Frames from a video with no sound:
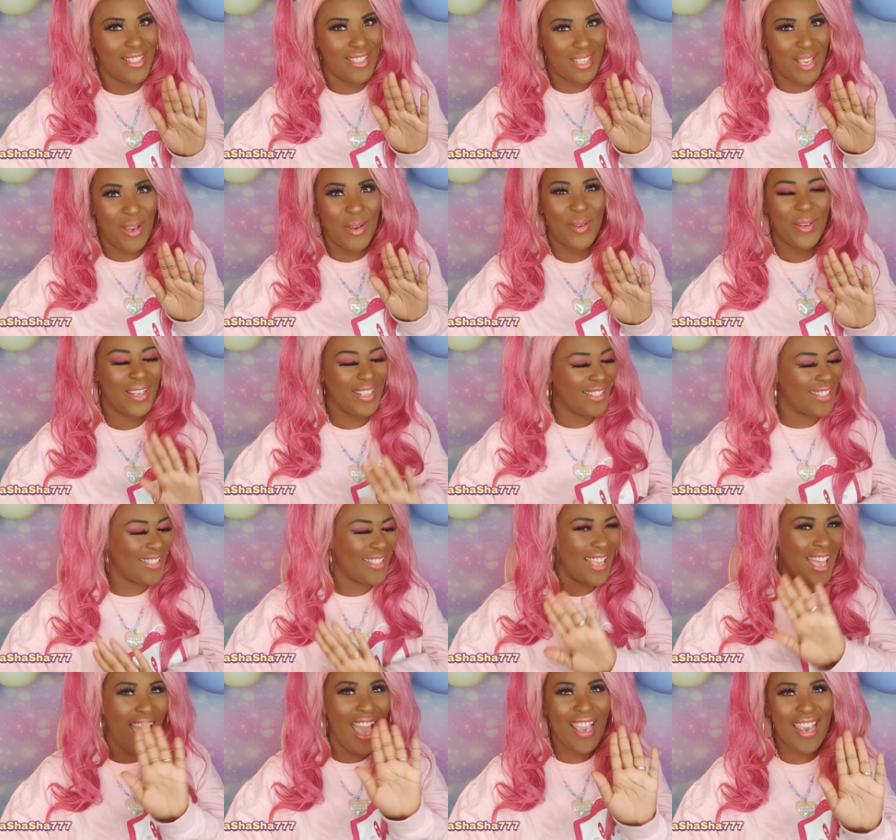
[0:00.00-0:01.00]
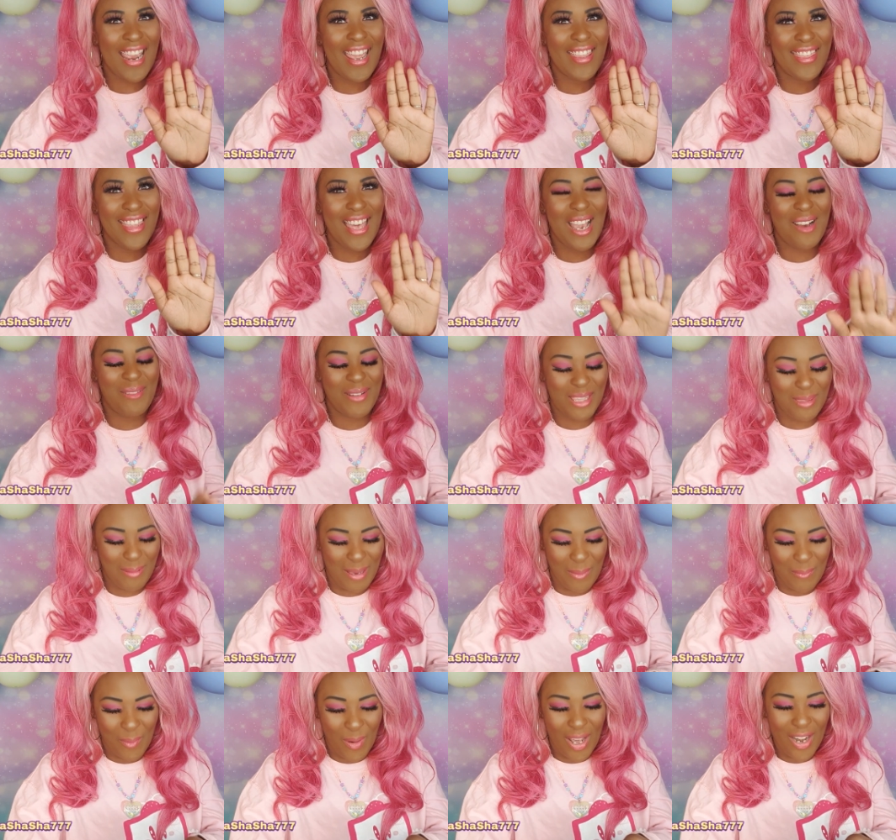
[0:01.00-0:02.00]
So hang in there with
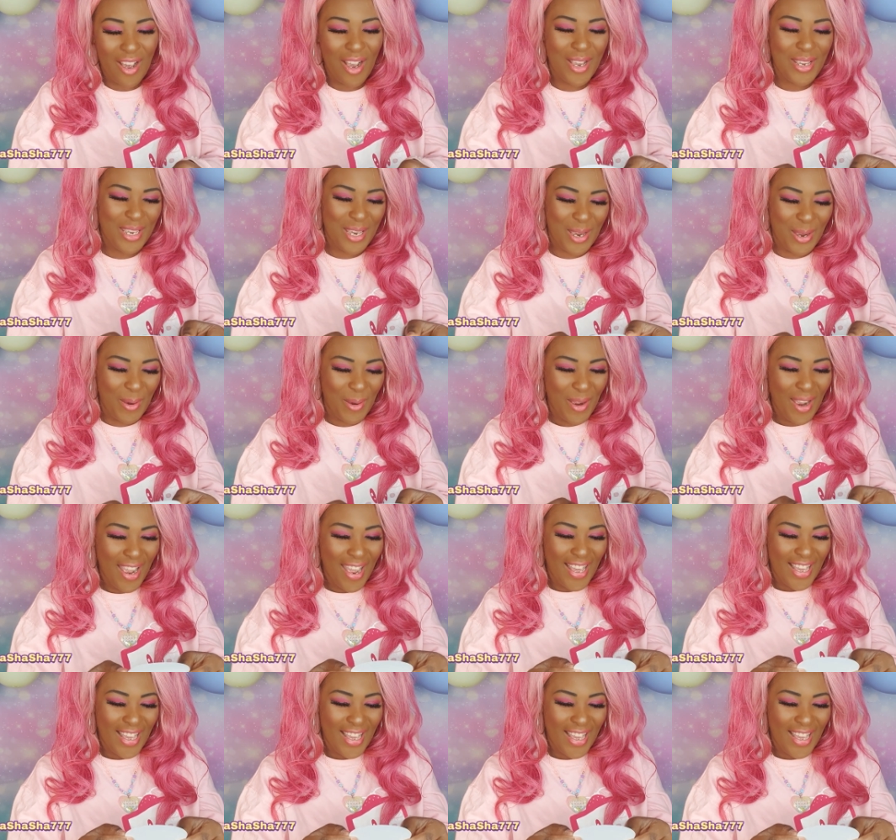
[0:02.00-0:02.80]
me. What are you?